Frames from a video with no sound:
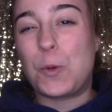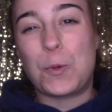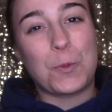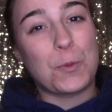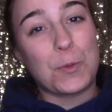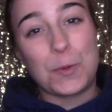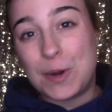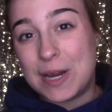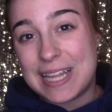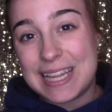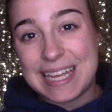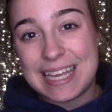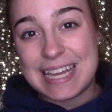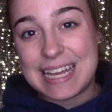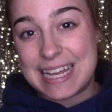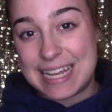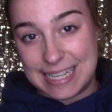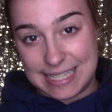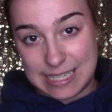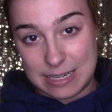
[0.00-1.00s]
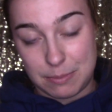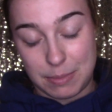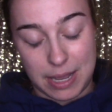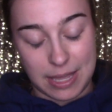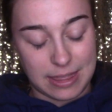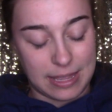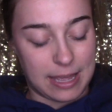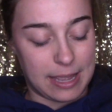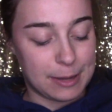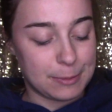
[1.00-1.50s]
really isn't my
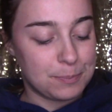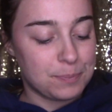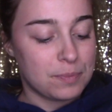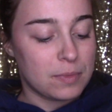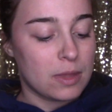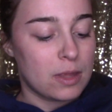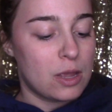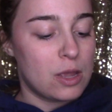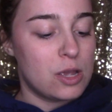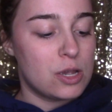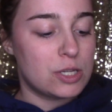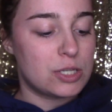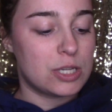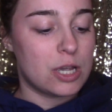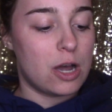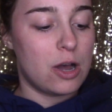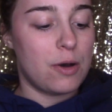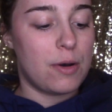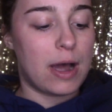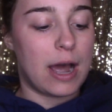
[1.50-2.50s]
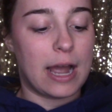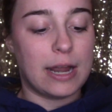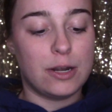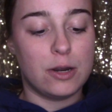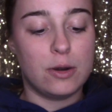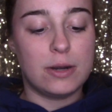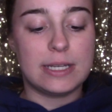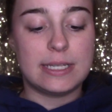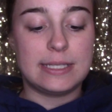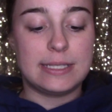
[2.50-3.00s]
thing. So I
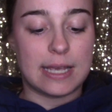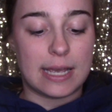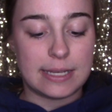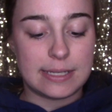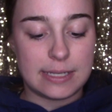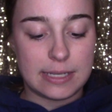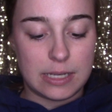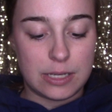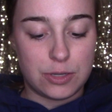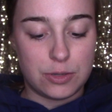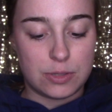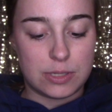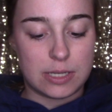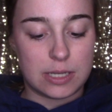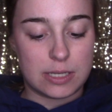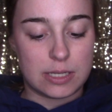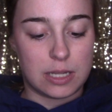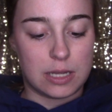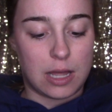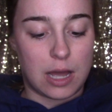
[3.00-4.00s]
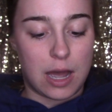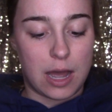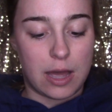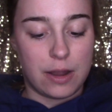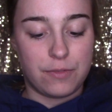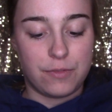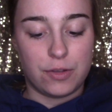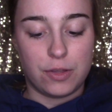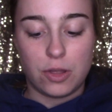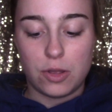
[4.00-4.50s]
noticed Cezzy used this a
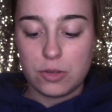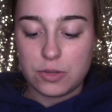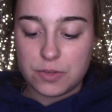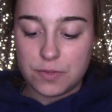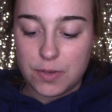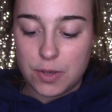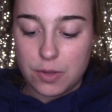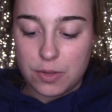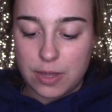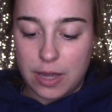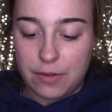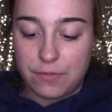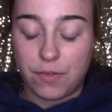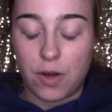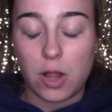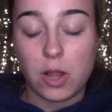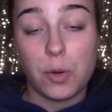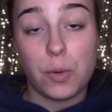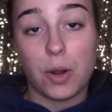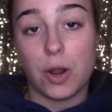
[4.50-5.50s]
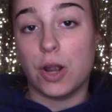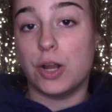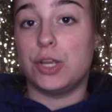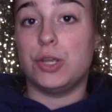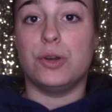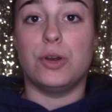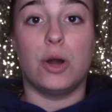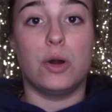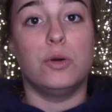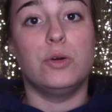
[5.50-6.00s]
lot. For those of you that follow her and
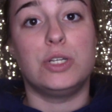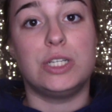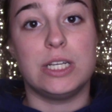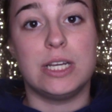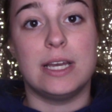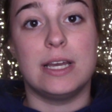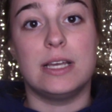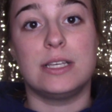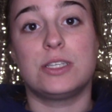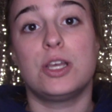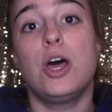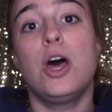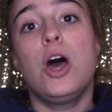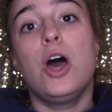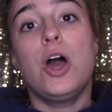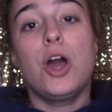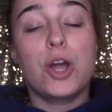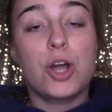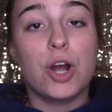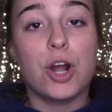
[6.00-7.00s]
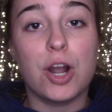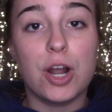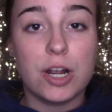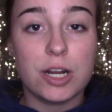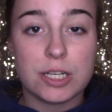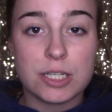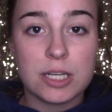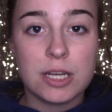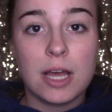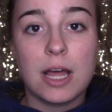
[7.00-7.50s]
you know who she is,
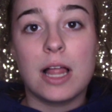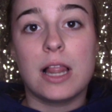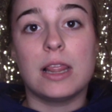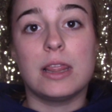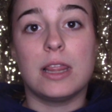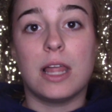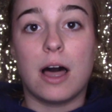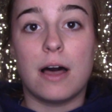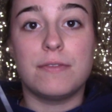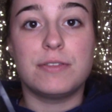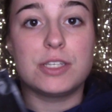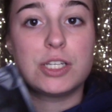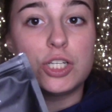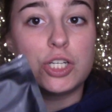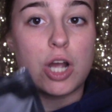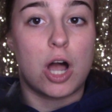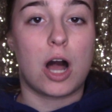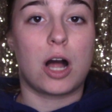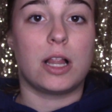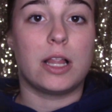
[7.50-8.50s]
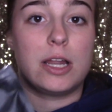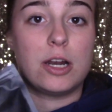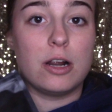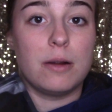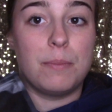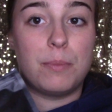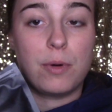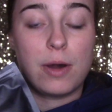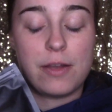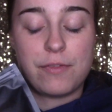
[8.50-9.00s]
Kurt loves the chocolate,
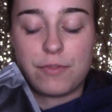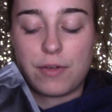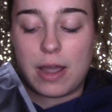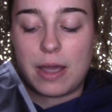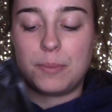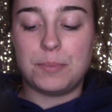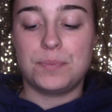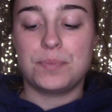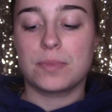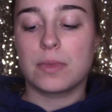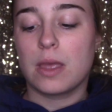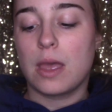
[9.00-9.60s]
her boyfriend.